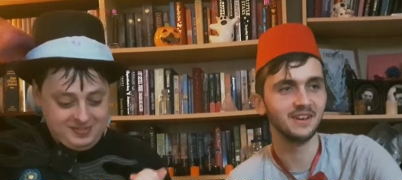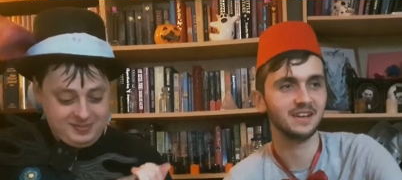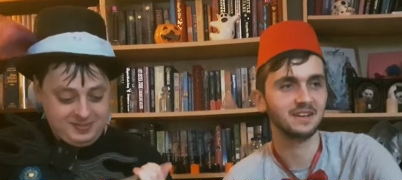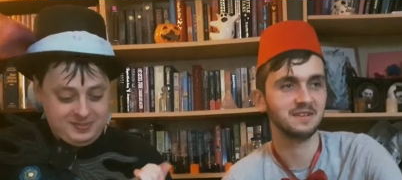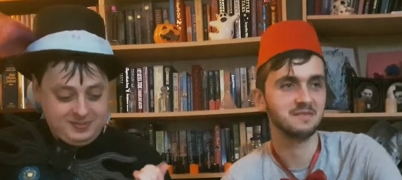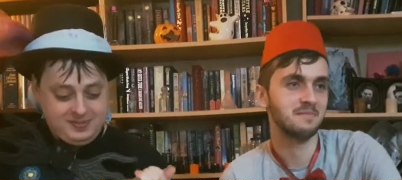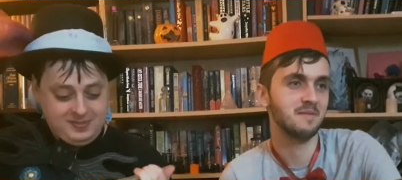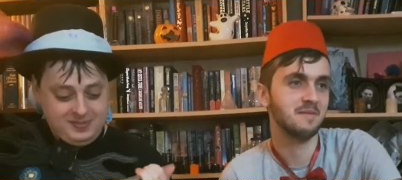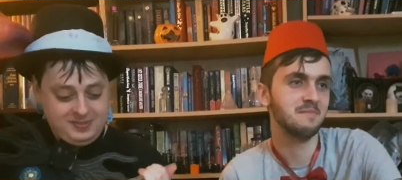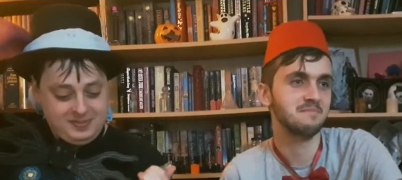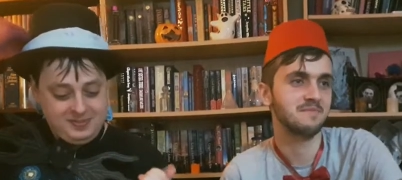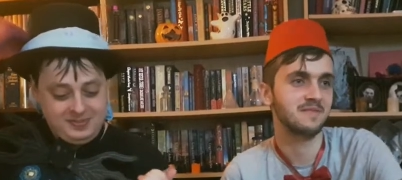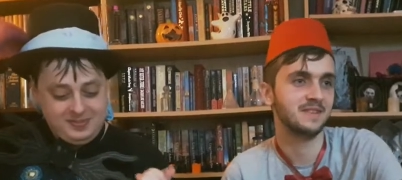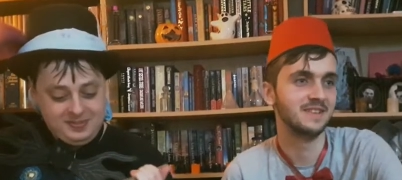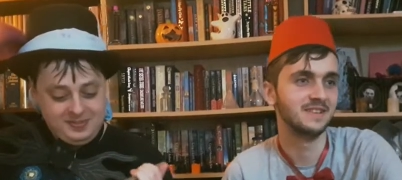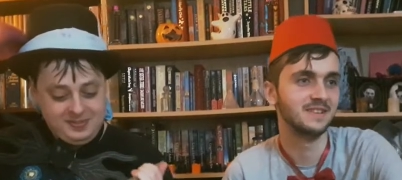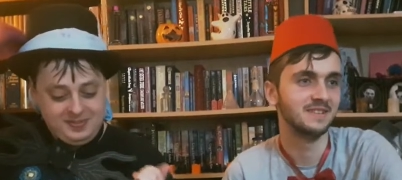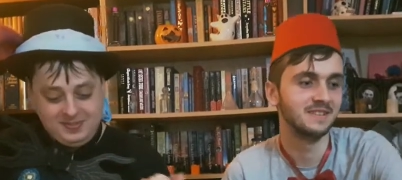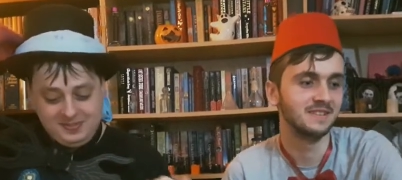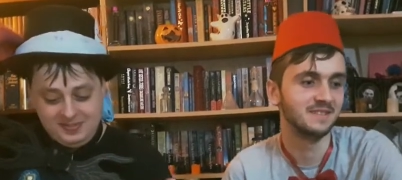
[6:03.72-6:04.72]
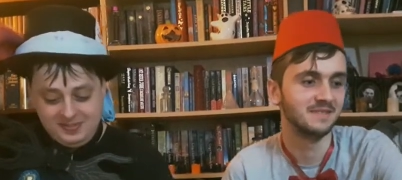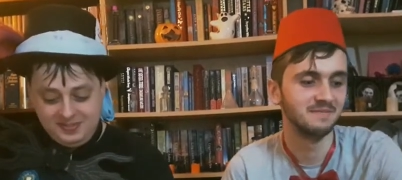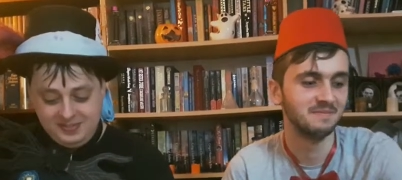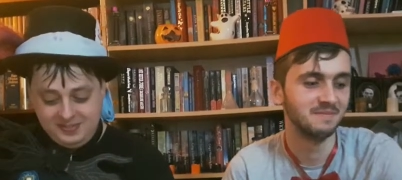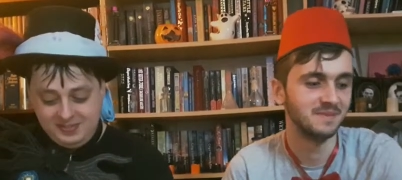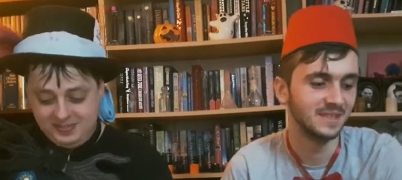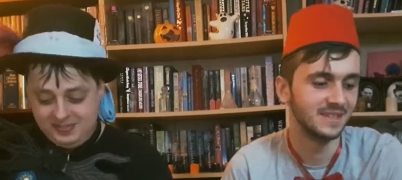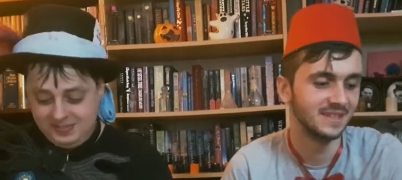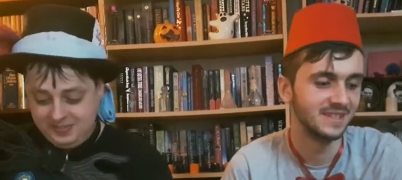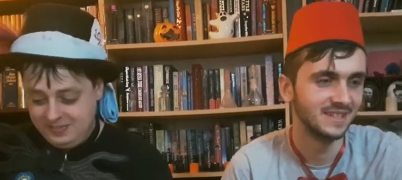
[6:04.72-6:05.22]
Speaker 1: like a pumpkin.
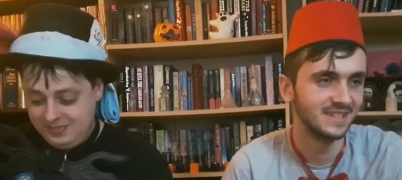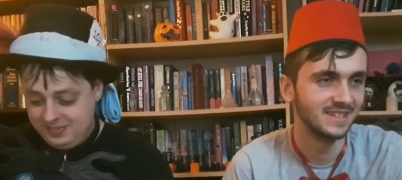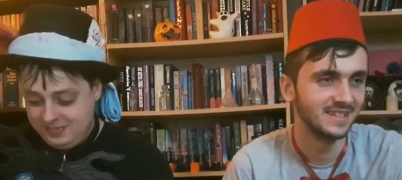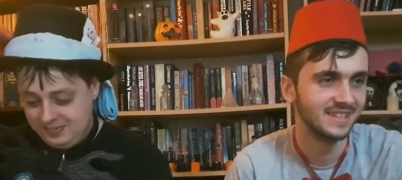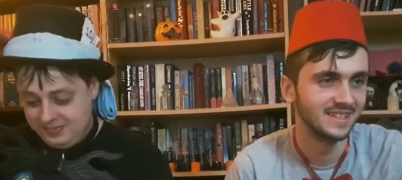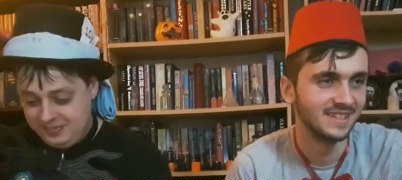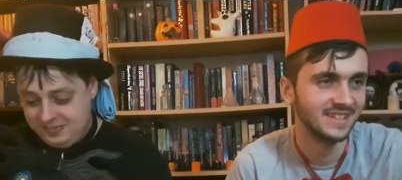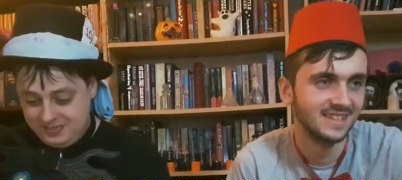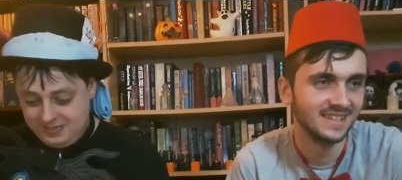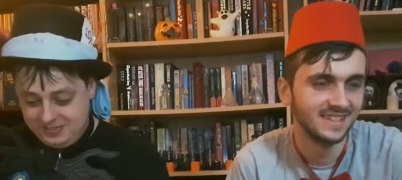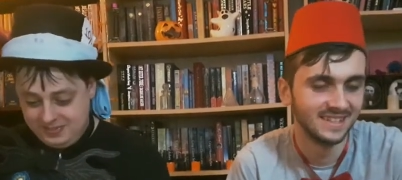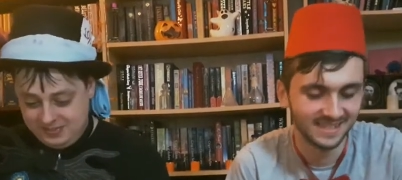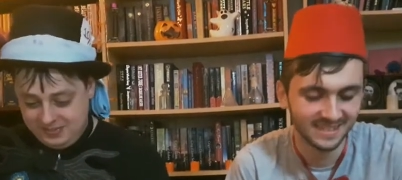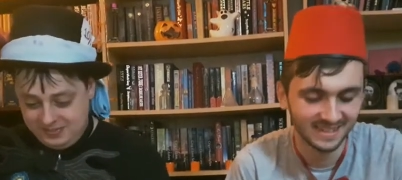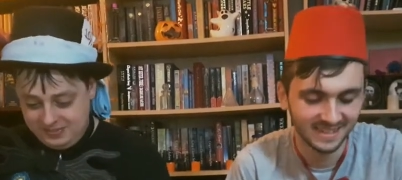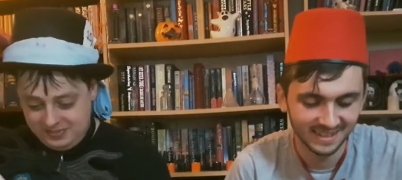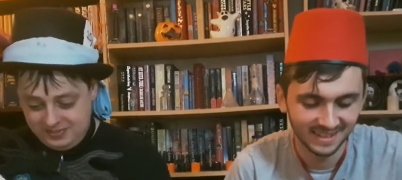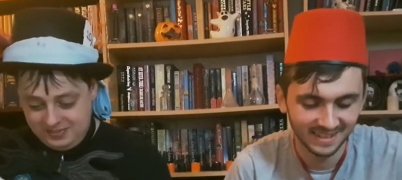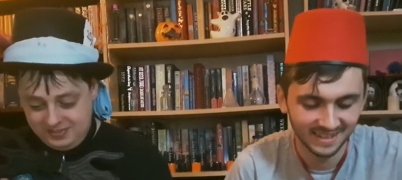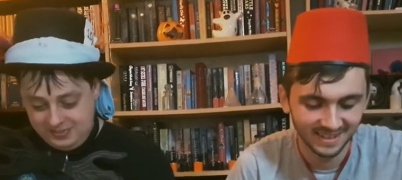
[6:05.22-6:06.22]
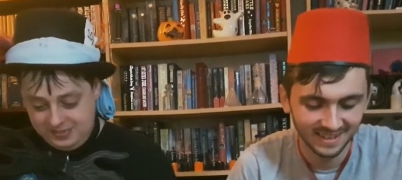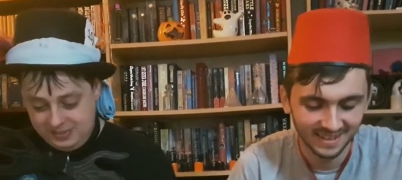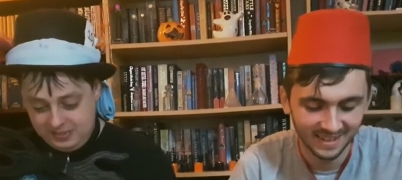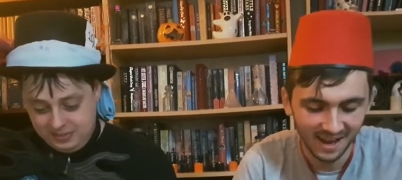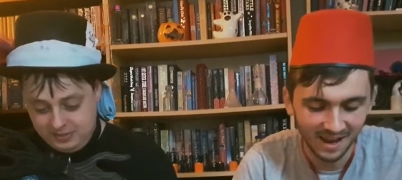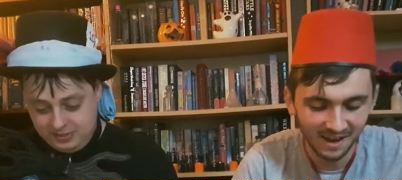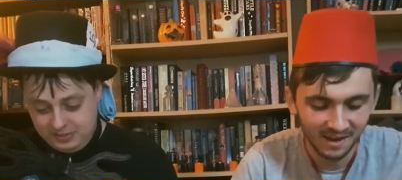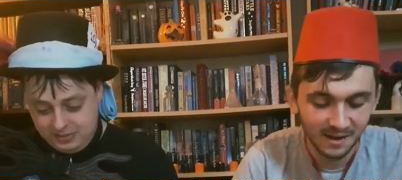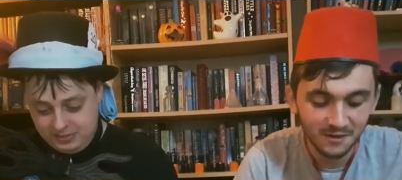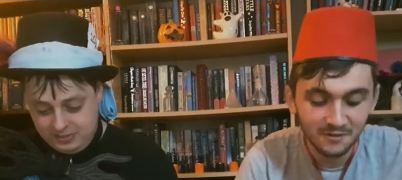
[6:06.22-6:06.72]
But
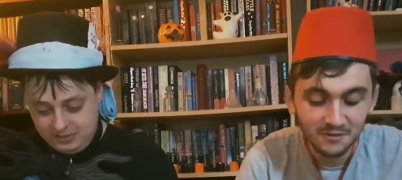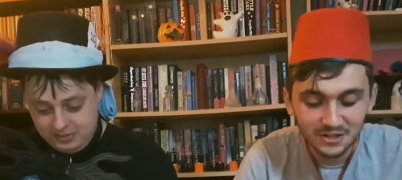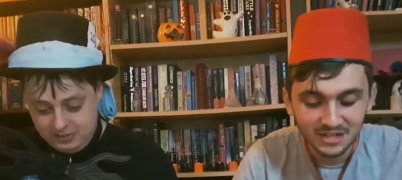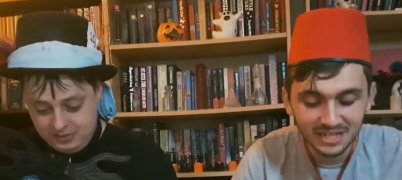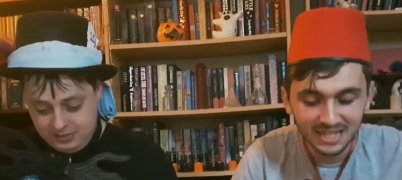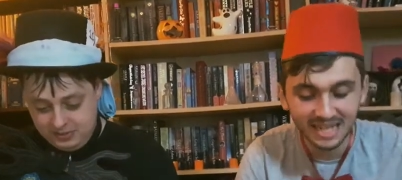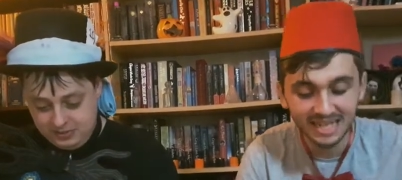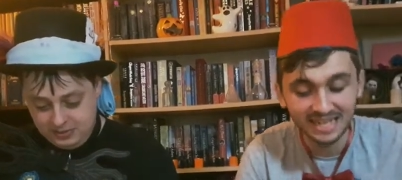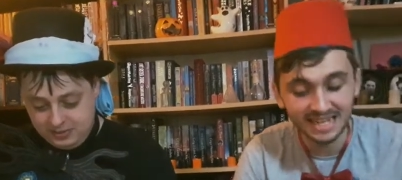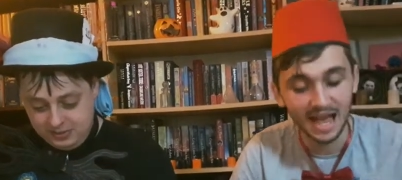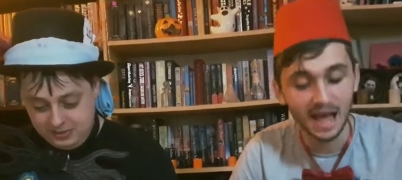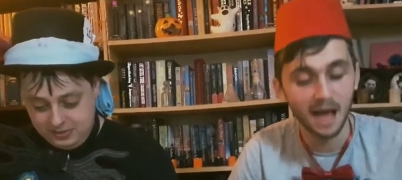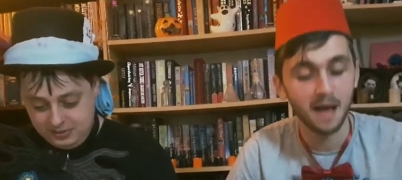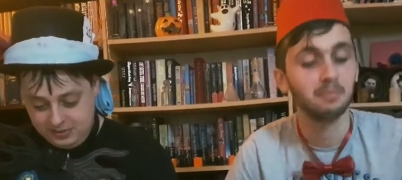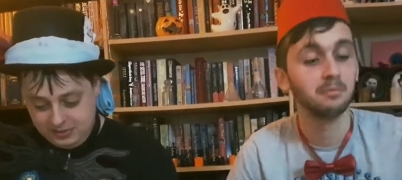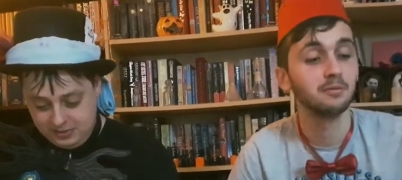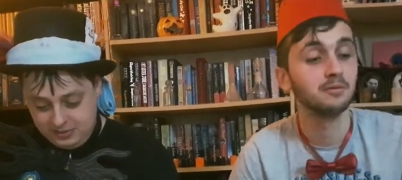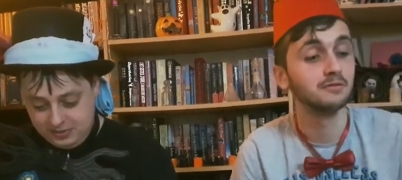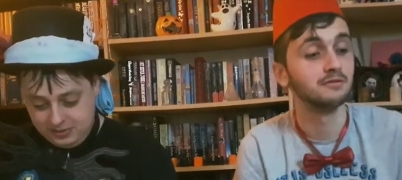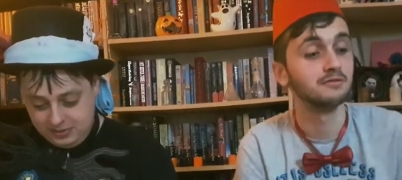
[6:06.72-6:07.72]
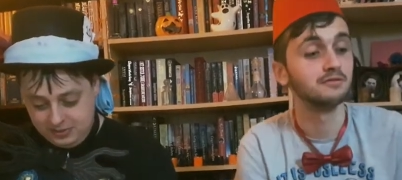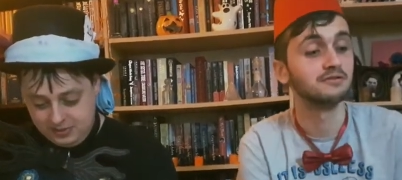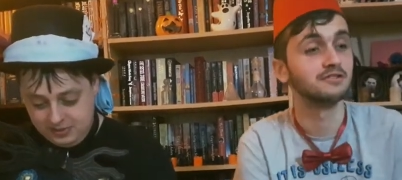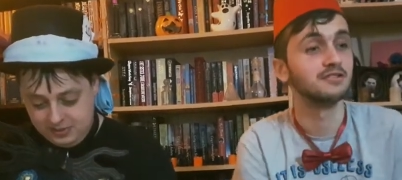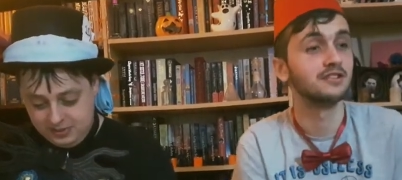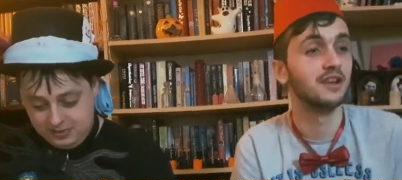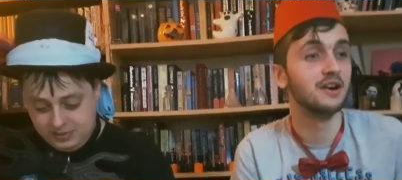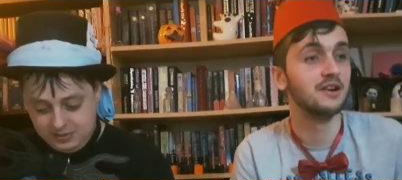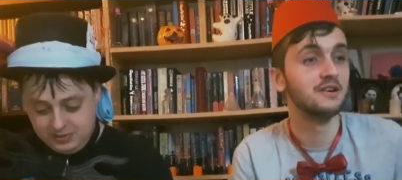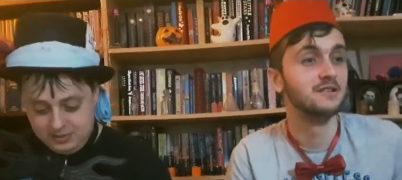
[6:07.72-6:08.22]
okay. I originally had apples.
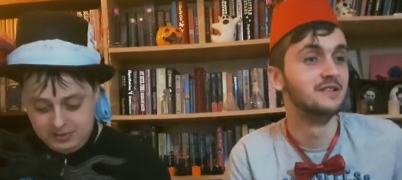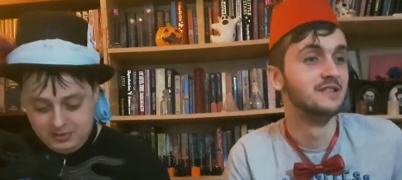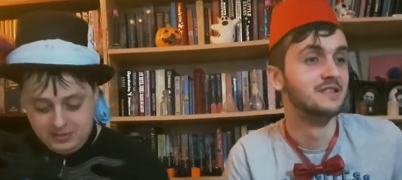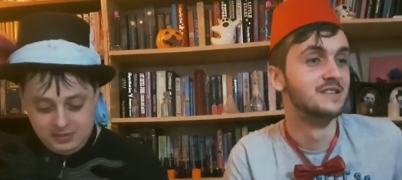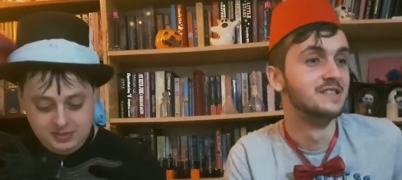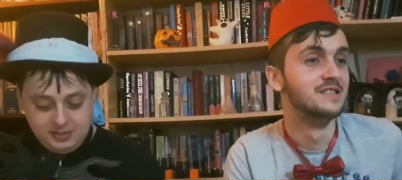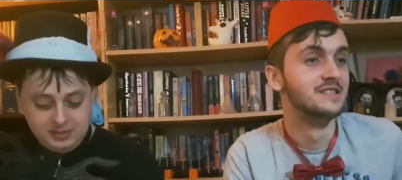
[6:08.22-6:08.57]
so.